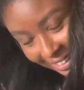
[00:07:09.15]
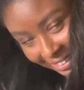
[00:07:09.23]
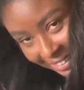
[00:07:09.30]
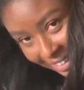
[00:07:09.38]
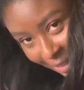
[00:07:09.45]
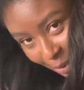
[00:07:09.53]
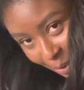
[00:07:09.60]

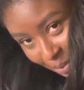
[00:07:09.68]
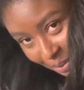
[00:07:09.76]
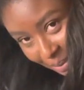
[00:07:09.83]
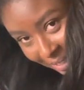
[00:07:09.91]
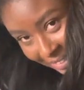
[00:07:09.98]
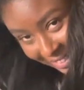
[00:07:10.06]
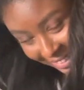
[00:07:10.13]
and I hope it
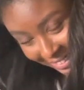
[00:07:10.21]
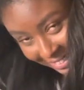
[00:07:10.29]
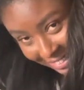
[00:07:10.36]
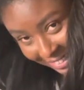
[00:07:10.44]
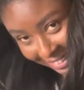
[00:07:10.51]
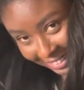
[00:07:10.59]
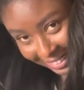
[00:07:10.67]
makes
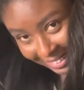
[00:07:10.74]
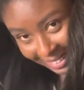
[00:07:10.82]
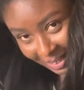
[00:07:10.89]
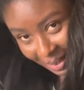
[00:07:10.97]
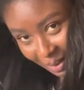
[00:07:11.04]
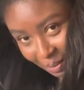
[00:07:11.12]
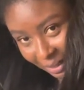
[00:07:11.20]
sense
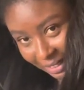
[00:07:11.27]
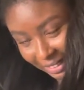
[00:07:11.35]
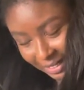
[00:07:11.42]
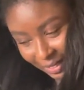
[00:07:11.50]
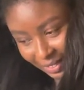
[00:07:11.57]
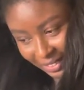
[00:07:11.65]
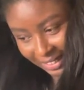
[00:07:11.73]
but that's
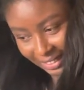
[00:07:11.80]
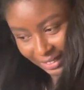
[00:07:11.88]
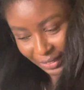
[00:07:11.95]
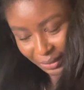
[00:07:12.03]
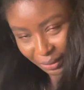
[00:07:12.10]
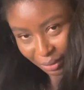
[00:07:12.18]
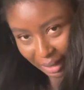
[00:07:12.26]
all you're gonna
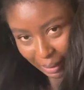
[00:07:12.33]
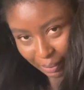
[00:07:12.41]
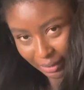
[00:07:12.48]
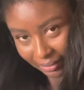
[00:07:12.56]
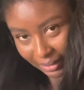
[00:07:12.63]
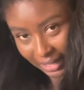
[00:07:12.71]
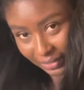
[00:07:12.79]
do wrap it
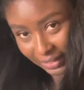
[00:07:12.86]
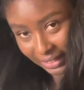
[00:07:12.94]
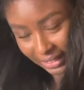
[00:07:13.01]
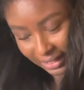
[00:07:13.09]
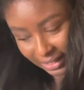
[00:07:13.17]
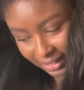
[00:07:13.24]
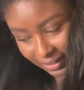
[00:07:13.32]
around
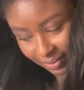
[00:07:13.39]
it